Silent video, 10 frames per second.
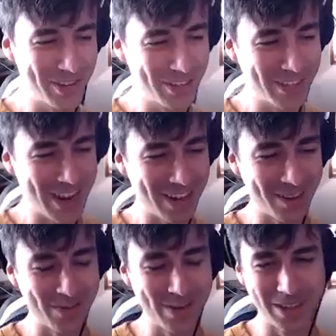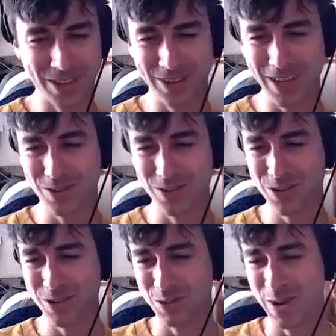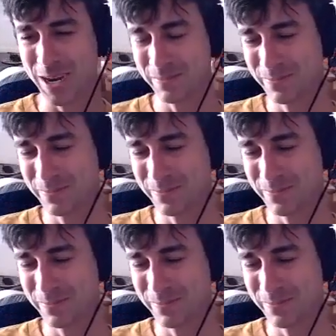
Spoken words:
just chat a little bit. So thanks for doing this, Mike.